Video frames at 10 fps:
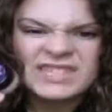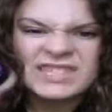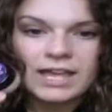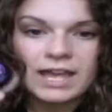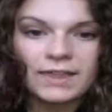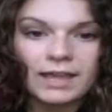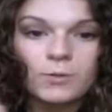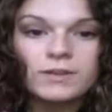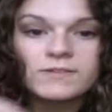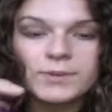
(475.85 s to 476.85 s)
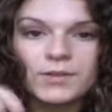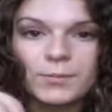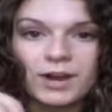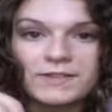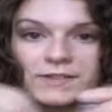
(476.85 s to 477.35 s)
will list below the
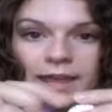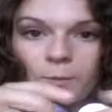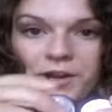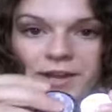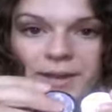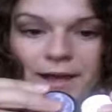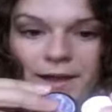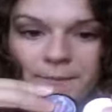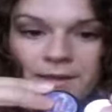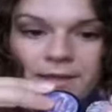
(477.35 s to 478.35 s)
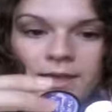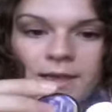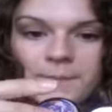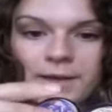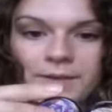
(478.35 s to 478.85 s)
prices and where you can buy them,
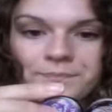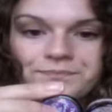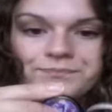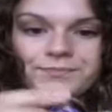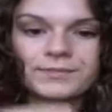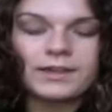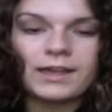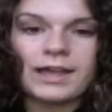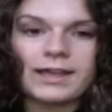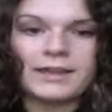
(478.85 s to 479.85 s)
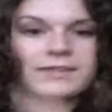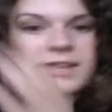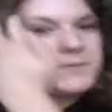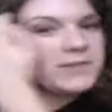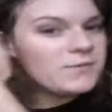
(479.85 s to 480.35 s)
but I just
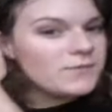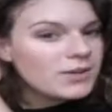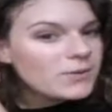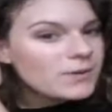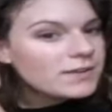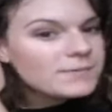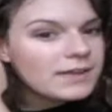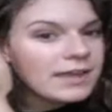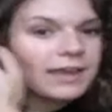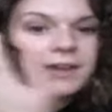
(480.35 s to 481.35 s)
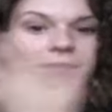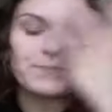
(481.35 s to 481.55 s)
haven't done a video on them, and